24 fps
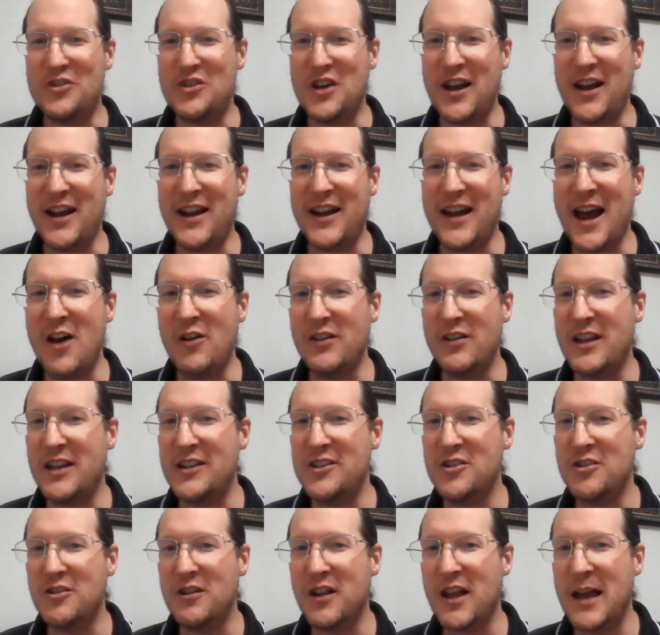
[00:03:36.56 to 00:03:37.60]
Check it out,
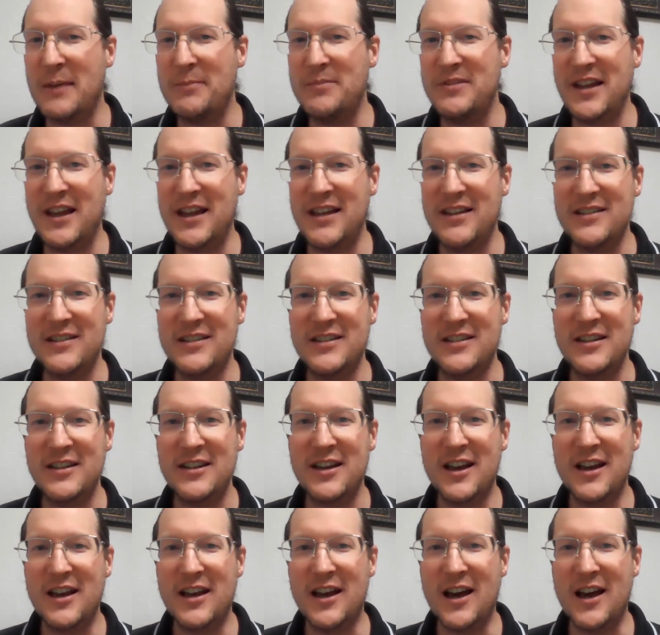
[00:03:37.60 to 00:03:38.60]
get your lab tests